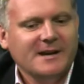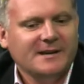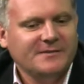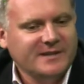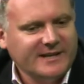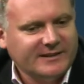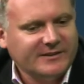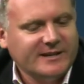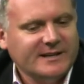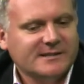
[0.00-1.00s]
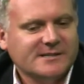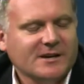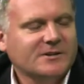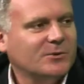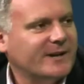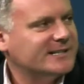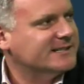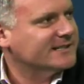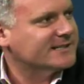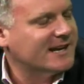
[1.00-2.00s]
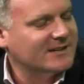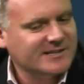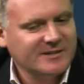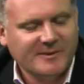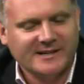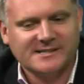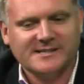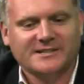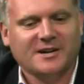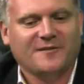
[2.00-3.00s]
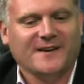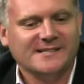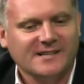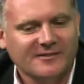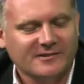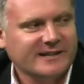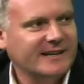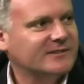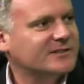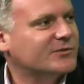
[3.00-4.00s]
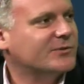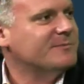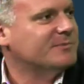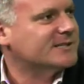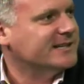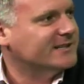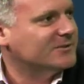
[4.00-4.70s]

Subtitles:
In the end, the so-called asset sales that you make such a fuss over account to 3% or